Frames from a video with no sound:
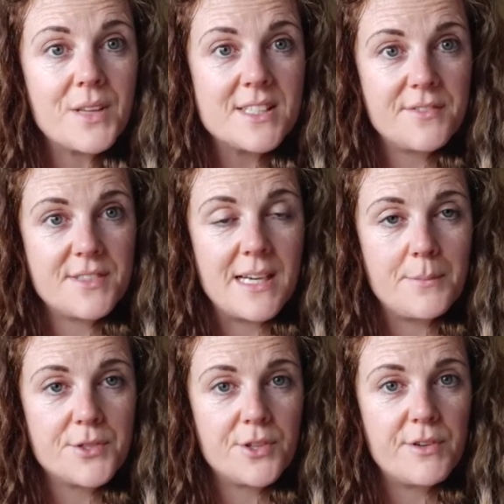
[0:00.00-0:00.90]
as if it's
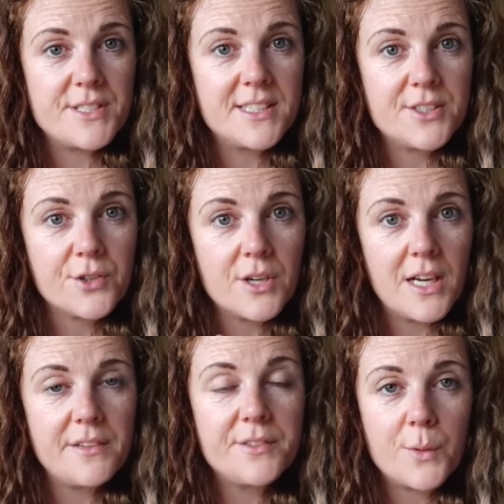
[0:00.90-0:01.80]
happened already. Your
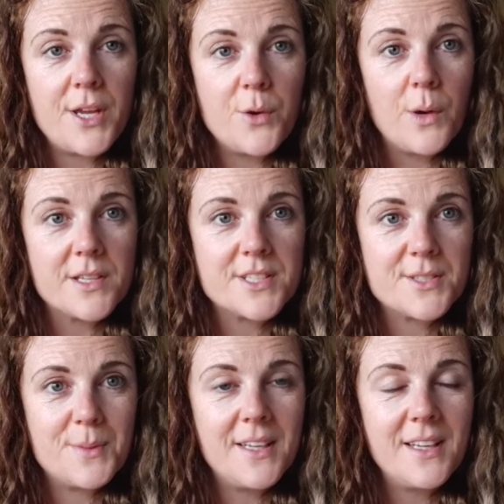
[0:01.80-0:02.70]
life the way you want it
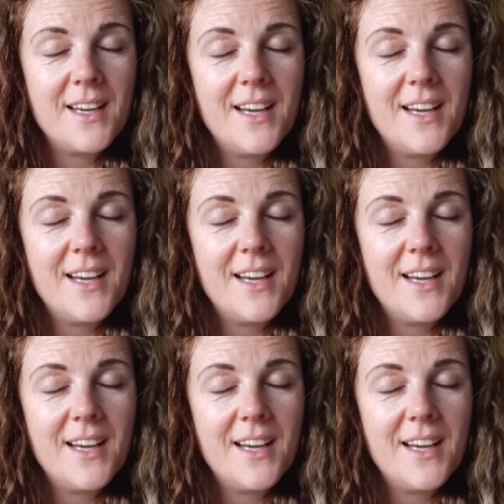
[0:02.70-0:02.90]
to be.